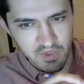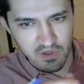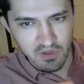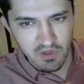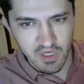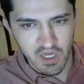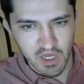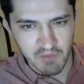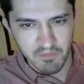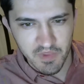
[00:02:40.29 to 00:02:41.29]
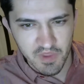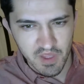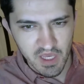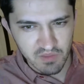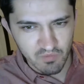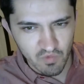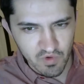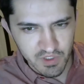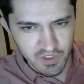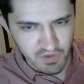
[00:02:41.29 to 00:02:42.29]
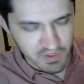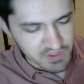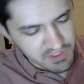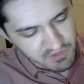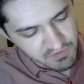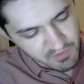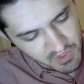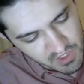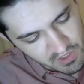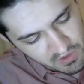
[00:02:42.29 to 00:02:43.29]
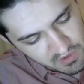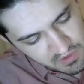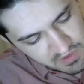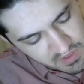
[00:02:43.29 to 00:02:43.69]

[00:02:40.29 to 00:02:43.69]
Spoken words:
The ethmoid you can see from here, and the